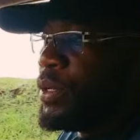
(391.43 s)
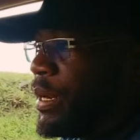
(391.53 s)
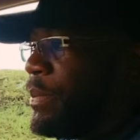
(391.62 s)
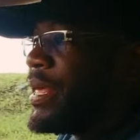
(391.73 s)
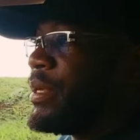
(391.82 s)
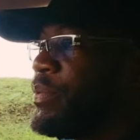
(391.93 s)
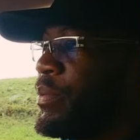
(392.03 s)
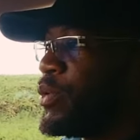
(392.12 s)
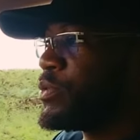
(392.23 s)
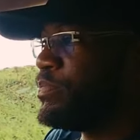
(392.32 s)
that buy the
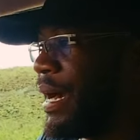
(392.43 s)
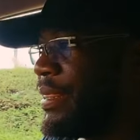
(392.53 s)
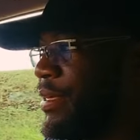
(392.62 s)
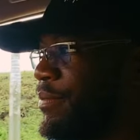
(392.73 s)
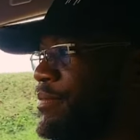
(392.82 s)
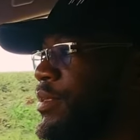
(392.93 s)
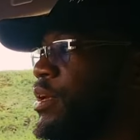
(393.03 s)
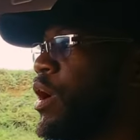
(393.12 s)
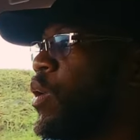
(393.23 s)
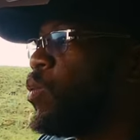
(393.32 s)
Premios buy them.
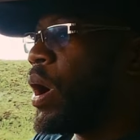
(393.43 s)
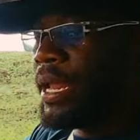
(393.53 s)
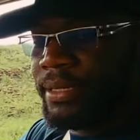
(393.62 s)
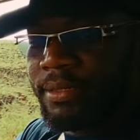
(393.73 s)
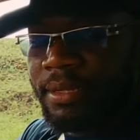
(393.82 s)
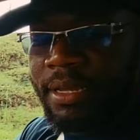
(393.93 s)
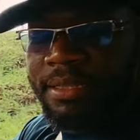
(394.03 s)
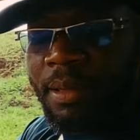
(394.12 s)
One, the